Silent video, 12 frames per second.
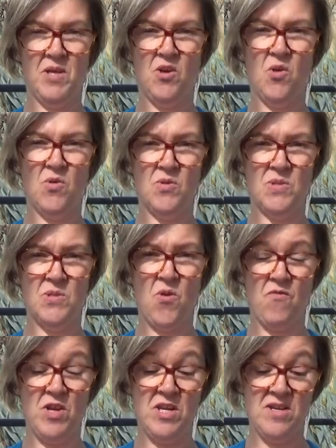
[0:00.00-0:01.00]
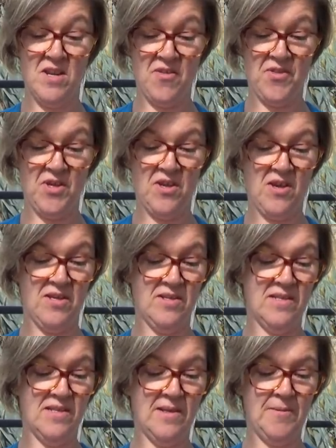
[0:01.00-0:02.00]
because of another
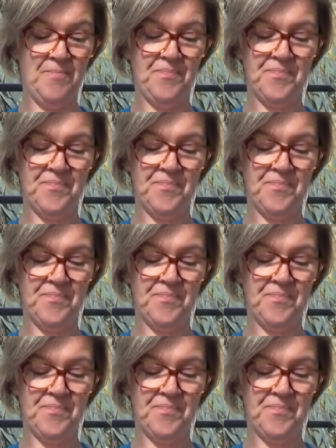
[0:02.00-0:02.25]
hunter.